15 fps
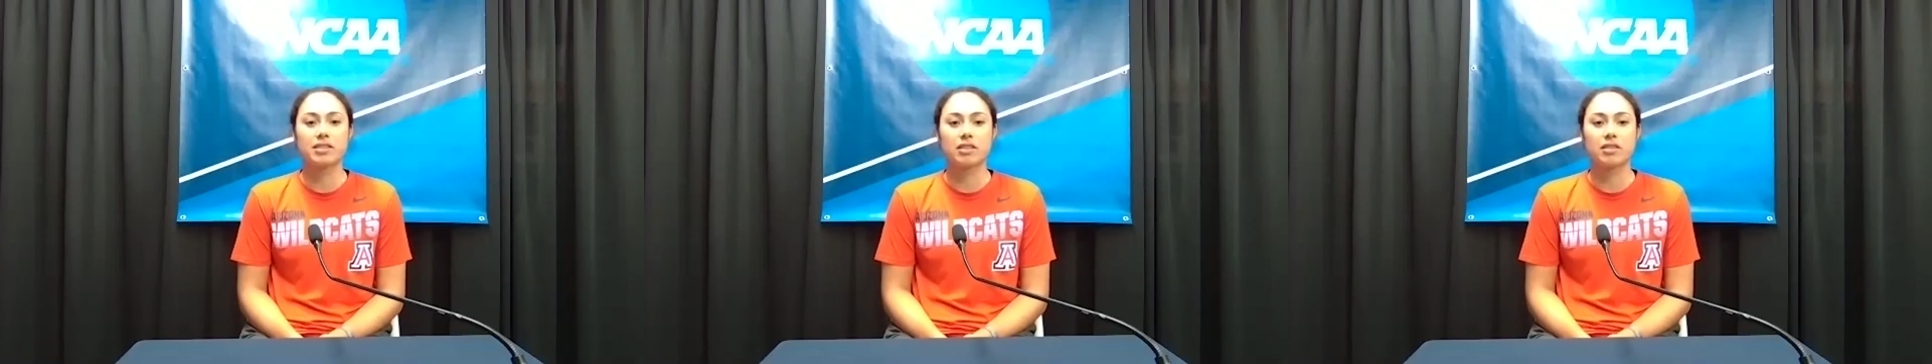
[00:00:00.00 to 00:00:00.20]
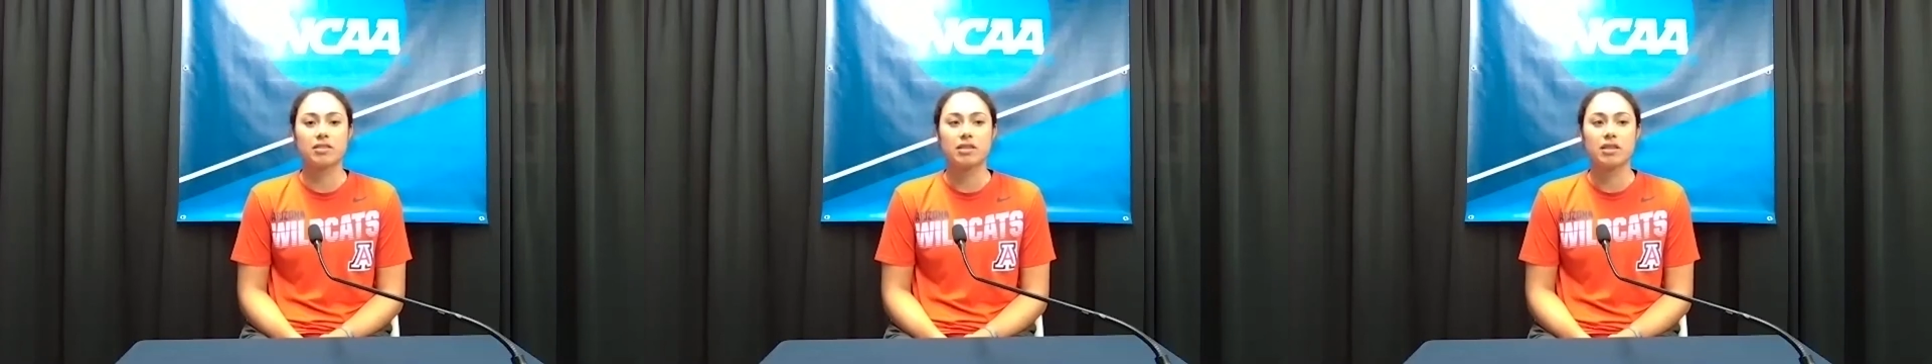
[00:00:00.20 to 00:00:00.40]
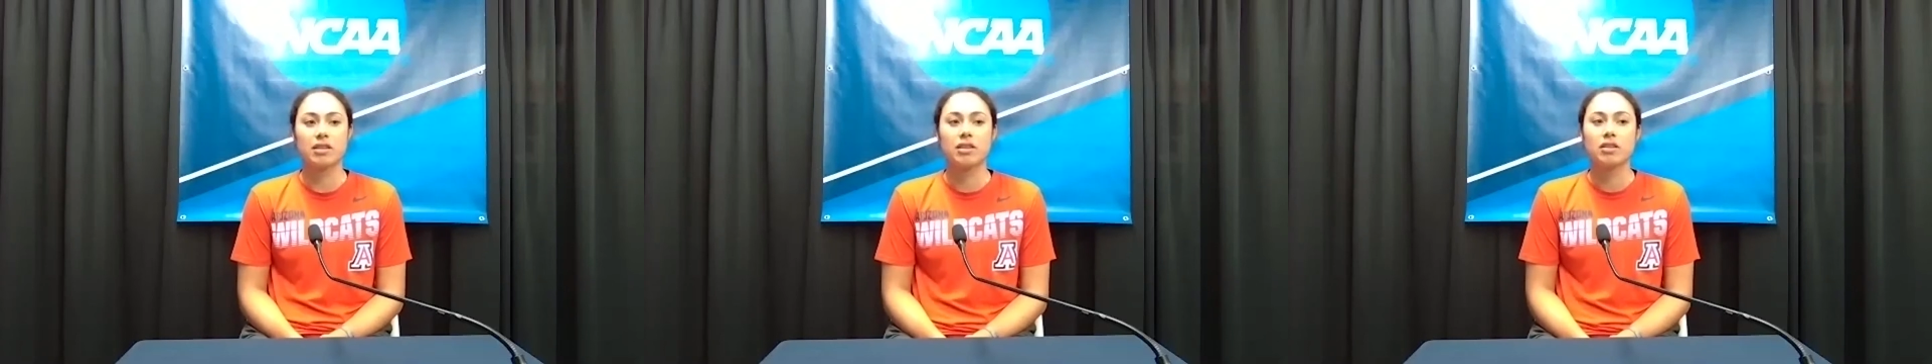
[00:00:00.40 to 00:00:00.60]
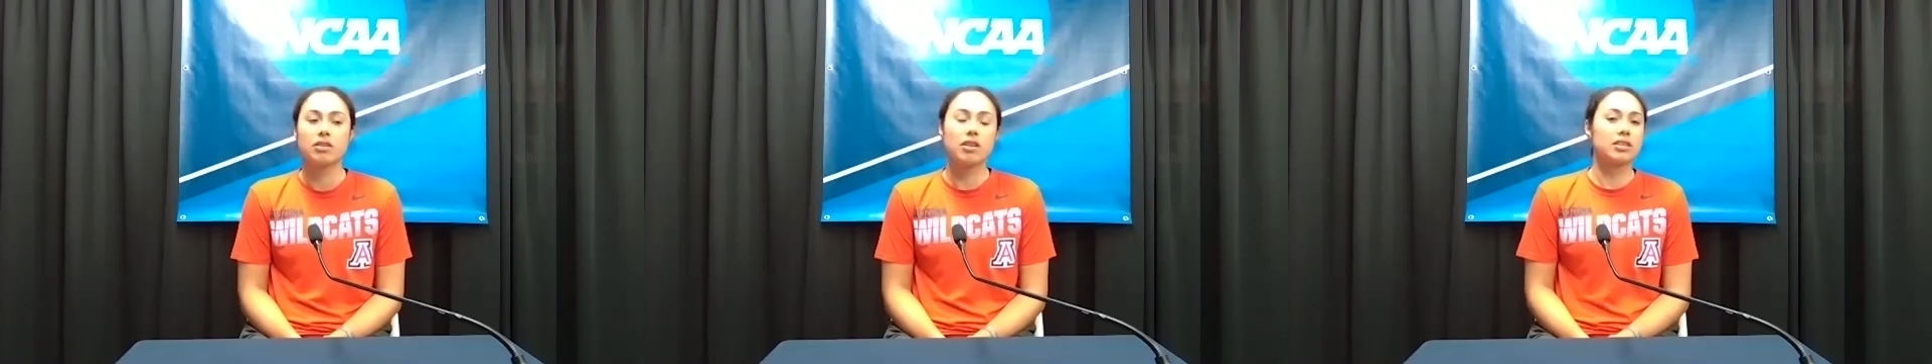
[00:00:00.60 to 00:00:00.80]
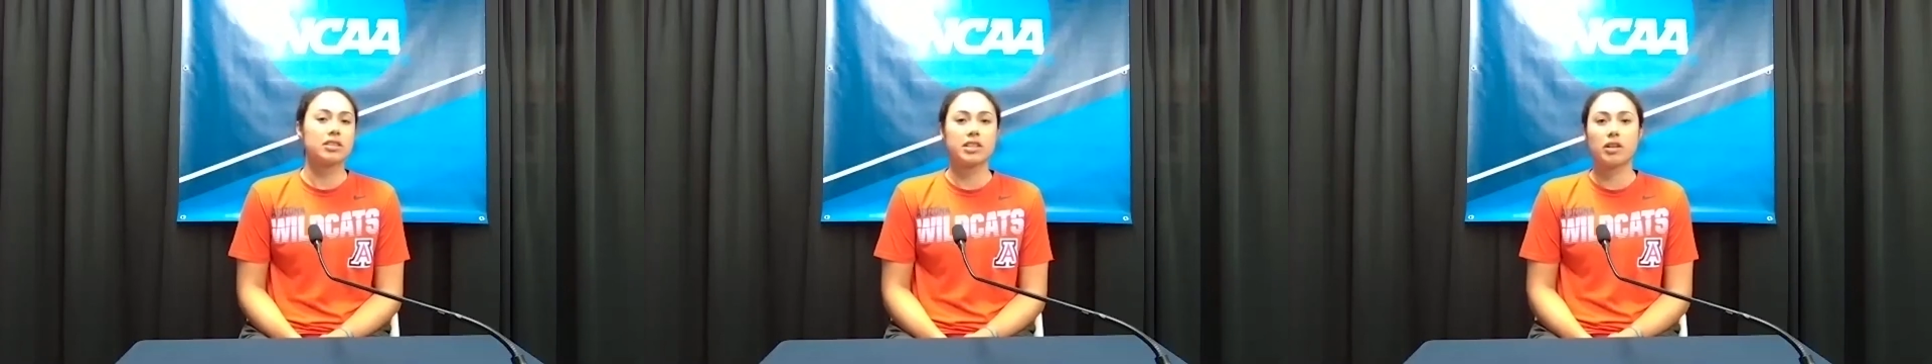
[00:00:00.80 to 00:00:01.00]
and
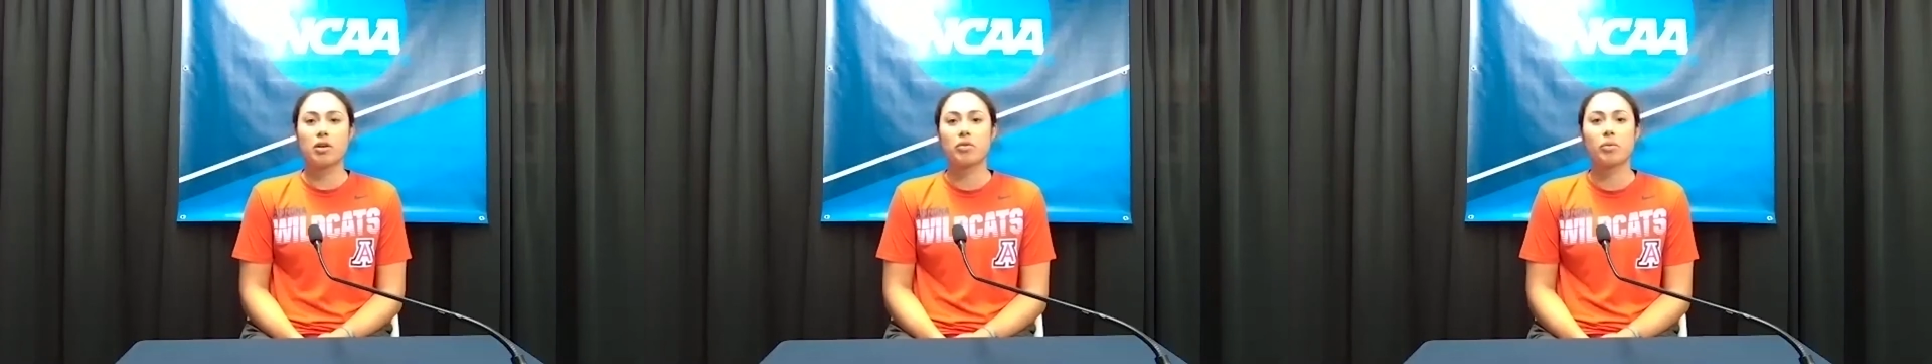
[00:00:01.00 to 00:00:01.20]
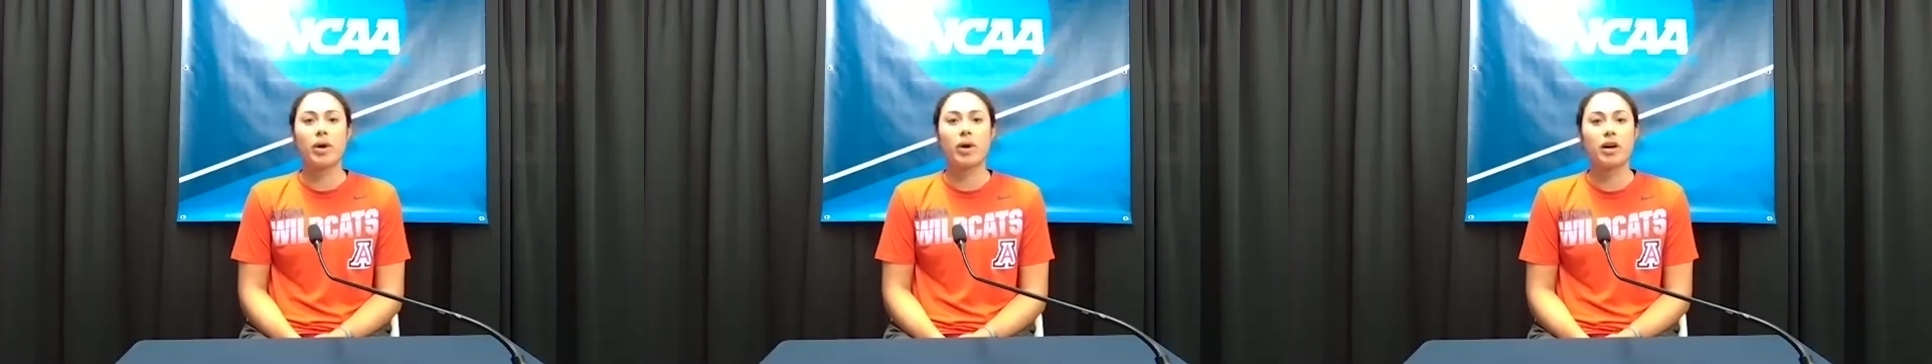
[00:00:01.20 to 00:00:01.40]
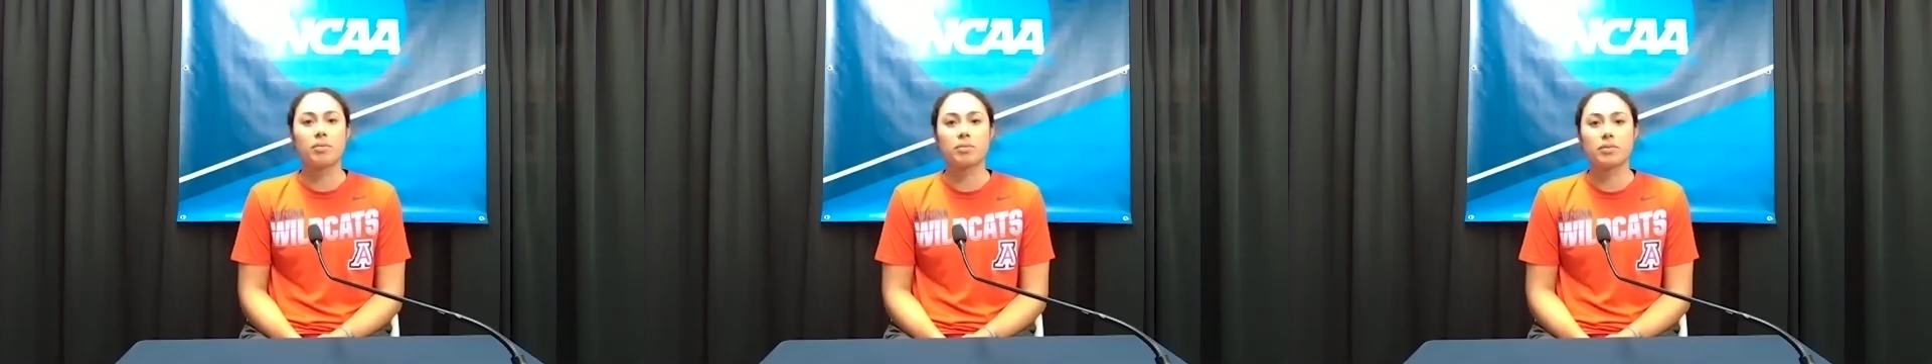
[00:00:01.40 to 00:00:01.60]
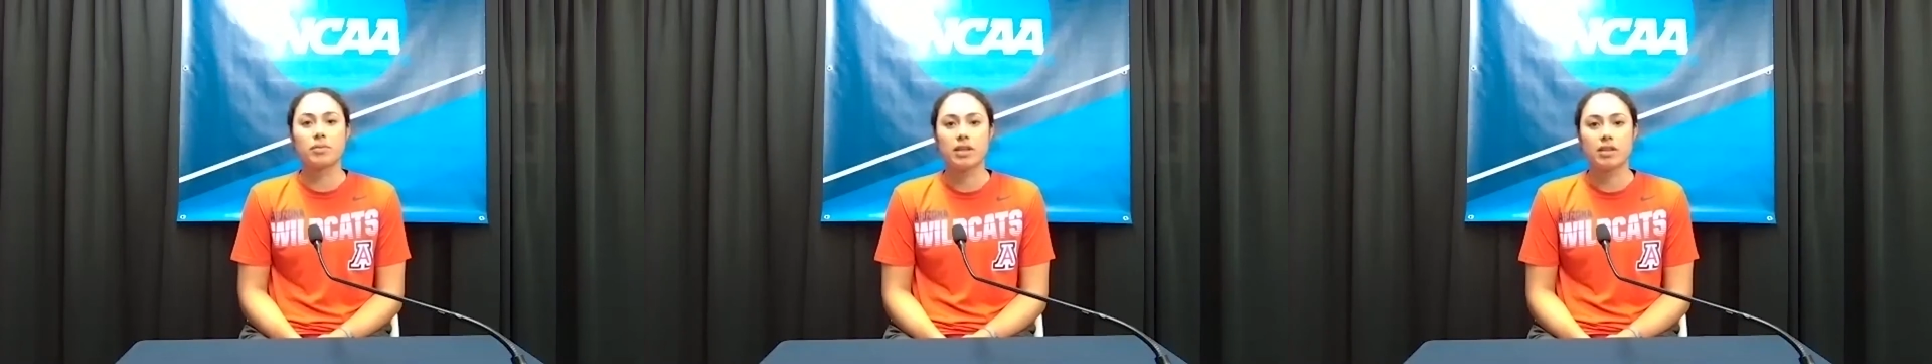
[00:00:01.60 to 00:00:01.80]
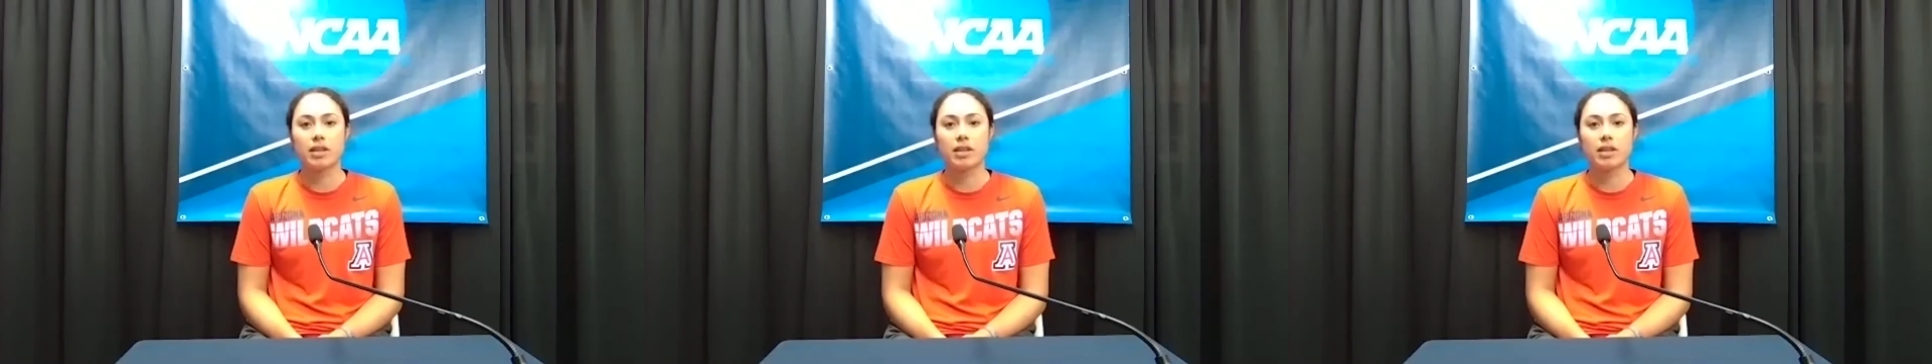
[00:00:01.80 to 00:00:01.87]
not to get overwhelmed.